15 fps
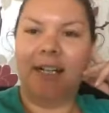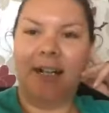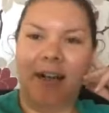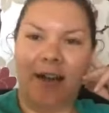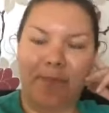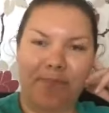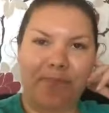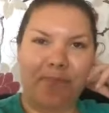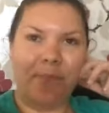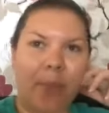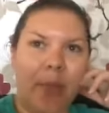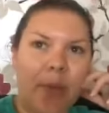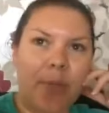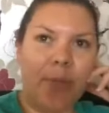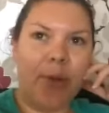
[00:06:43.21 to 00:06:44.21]

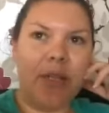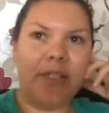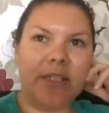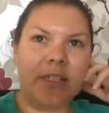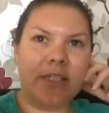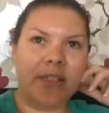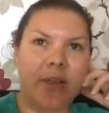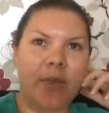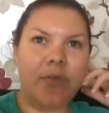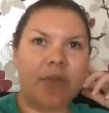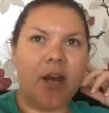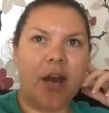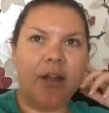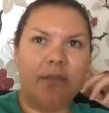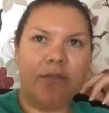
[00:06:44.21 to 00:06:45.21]
But so
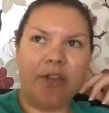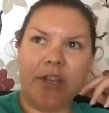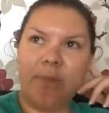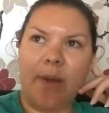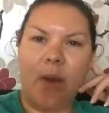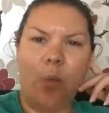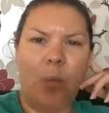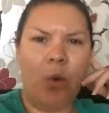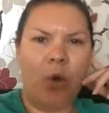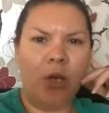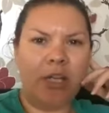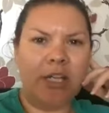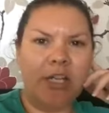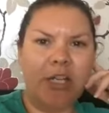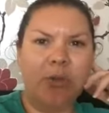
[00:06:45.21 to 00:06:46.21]
kind of think about,
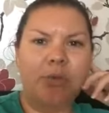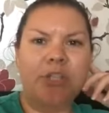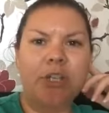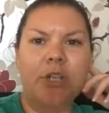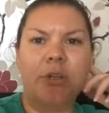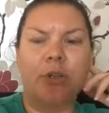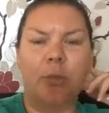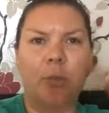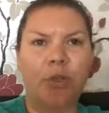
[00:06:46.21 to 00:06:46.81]
what can you do?